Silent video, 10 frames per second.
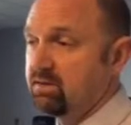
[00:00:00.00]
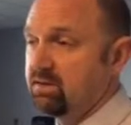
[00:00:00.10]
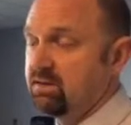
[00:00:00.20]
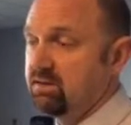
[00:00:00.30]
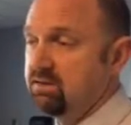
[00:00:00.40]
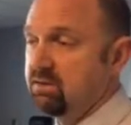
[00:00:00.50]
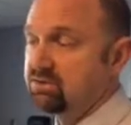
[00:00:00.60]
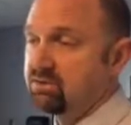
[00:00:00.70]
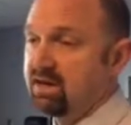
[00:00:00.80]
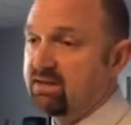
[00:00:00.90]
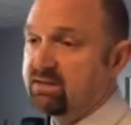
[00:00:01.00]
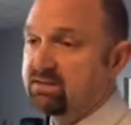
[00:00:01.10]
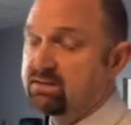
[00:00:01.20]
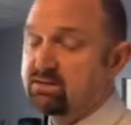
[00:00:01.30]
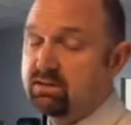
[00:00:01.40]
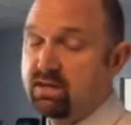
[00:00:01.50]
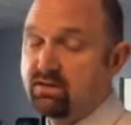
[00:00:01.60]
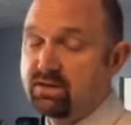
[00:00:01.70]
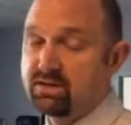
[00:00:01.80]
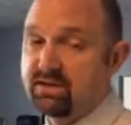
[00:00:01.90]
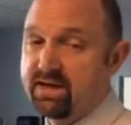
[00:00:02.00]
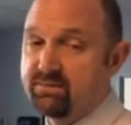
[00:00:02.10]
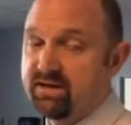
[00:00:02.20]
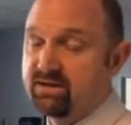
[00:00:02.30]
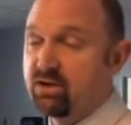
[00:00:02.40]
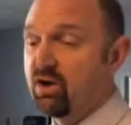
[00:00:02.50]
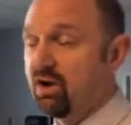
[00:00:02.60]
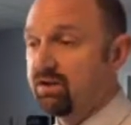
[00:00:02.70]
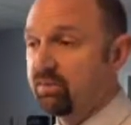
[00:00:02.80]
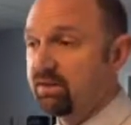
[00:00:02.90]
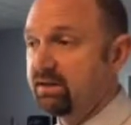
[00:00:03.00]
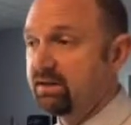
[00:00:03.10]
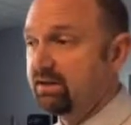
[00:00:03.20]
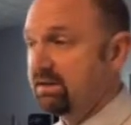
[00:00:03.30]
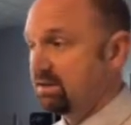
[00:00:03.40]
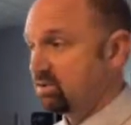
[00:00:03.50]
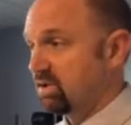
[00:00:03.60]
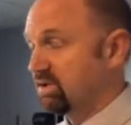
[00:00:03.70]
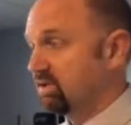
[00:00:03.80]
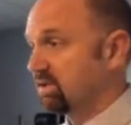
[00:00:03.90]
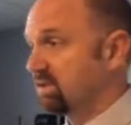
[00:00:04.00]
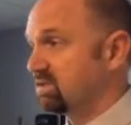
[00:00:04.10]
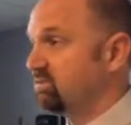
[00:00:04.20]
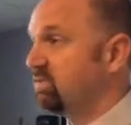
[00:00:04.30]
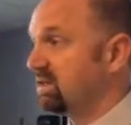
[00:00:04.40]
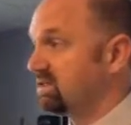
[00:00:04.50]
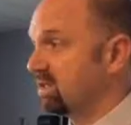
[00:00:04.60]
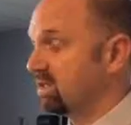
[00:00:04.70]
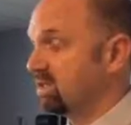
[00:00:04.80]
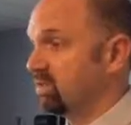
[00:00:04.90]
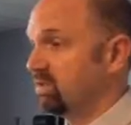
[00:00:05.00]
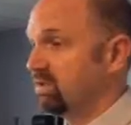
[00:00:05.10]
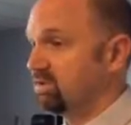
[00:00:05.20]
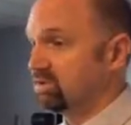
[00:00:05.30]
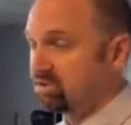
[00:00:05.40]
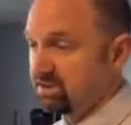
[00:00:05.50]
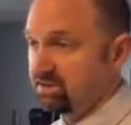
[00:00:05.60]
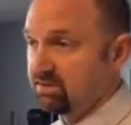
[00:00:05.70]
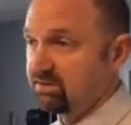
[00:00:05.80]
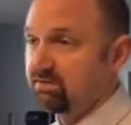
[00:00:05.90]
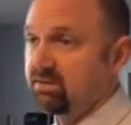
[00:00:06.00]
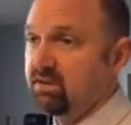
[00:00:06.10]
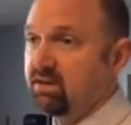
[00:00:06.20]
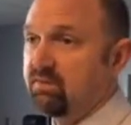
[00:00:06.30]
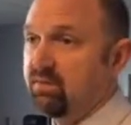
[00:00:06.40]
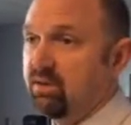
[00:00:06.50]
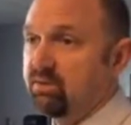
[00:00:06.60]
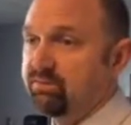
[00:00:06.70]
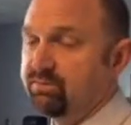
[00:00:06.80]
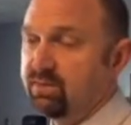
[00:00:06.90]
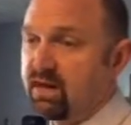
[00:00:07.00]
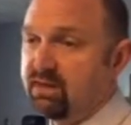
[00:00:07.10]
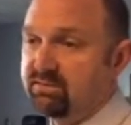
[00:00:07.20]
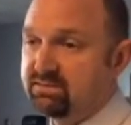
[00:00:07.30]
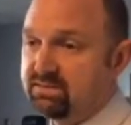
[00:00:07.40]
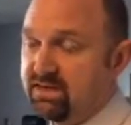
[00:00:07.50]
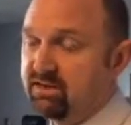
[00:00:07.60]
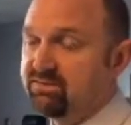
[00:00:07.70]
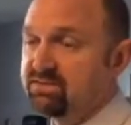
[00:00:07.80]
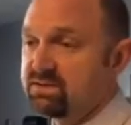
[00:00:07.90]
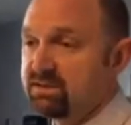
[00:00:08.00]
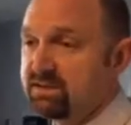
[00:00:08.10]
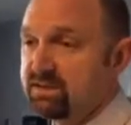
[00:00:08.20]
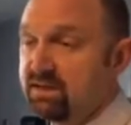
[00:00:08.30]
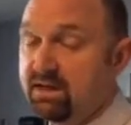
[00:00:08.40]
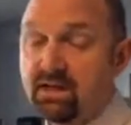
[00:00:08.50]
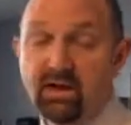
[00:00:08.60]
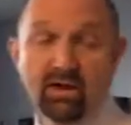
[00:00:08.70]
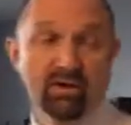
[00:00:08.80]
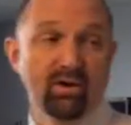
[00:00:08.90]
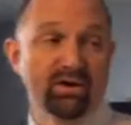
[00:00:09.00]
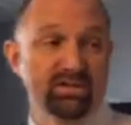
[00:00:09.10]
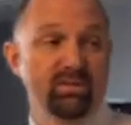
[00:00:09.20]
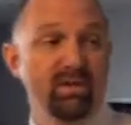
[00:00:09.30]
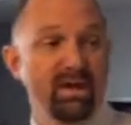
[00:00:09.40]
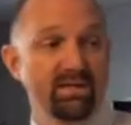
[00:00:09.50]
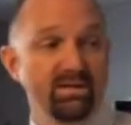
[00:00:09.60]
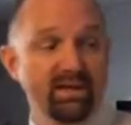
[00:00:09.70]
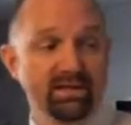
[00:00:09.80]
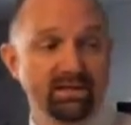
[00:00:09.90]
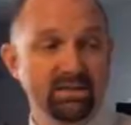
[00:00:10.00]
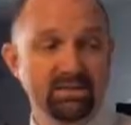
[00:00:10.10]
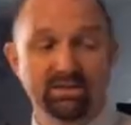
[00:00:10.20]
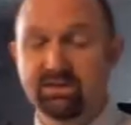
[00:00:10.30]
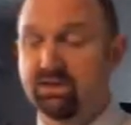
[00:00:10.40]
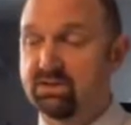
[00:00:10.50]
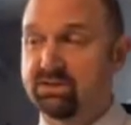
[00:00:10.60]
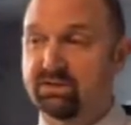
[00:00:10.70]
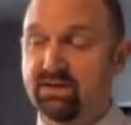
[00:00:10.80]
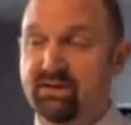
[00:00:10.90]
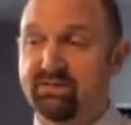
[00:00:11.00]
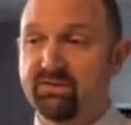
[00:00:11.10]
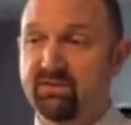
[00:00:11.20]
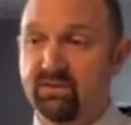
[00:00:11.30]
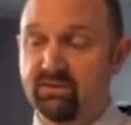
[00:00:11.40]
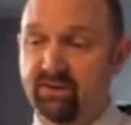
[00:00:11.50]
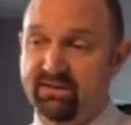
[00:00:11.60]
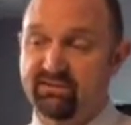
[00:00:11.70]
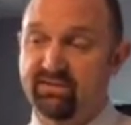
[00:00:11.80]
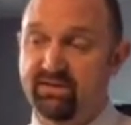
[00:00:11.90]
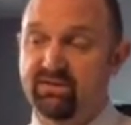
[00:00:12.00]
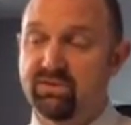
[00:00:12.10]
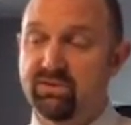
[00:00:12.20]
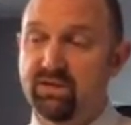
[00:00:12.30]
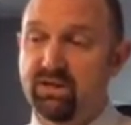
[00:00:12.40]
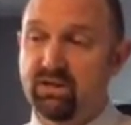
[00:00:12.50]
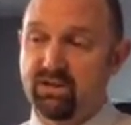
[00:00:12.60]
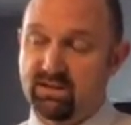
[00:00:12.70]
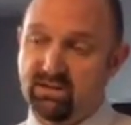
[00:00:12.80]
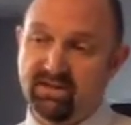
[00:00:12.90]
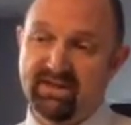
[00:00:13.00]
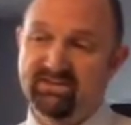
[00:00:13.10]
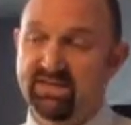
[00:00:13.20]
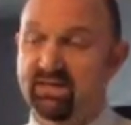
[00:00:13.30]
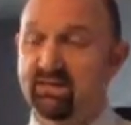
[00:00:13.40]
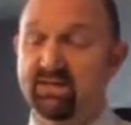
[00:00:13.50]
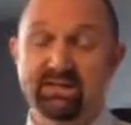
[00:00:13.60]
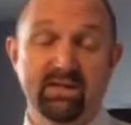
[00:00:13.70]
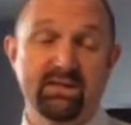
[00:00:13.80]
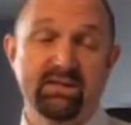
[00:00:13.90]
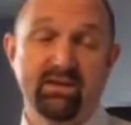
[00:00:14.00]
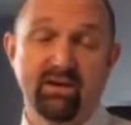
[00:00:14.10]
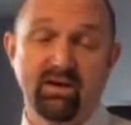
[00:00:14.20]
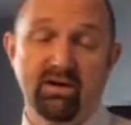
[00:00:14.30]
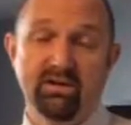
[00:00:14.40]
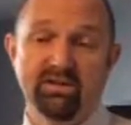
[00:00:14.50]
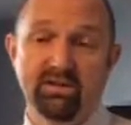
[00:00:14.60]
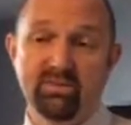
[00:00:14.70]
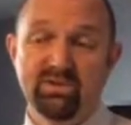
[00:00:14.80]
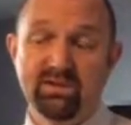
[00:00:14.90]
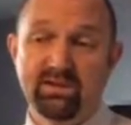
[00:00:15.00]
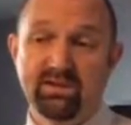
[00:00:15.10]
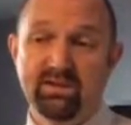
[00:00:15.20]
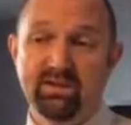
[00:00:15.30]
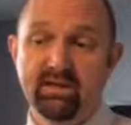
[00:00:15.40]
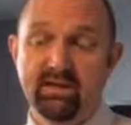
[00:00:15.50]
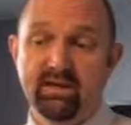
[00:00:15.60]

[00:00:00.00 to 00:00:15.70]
the Neosho County's healthcare lab down in Ottawa, trying to look as much like a real nursing home care facility. Across the way, as you exit, you'll see on your left, right in front of you, on the left side and the right side, there are simulated